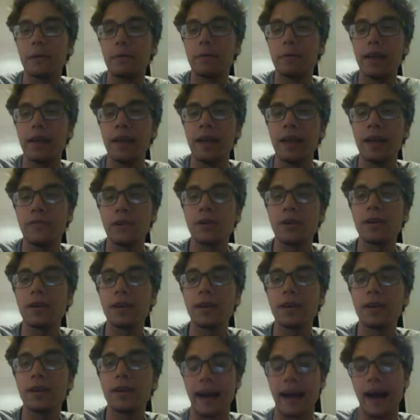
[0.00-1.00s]
if
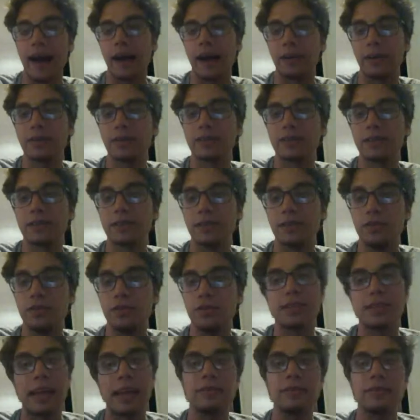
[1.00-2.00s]
you're in Congress, you
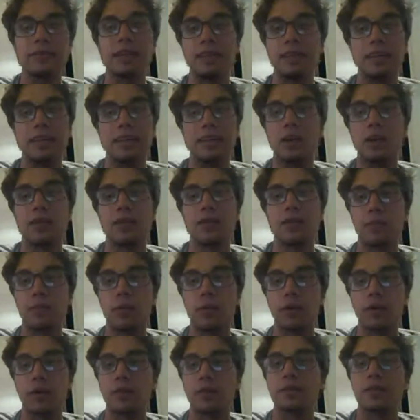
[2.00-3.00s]
just have to deal with
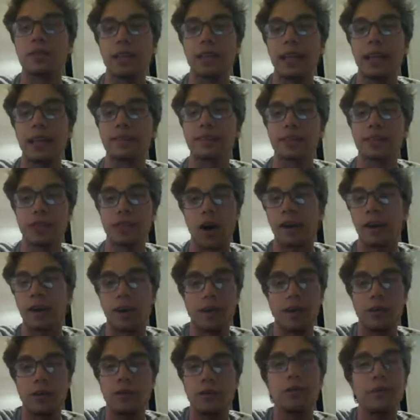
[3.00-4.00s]
reporters stalking
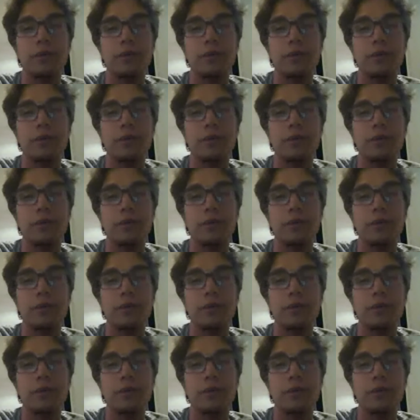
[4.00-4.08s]
you.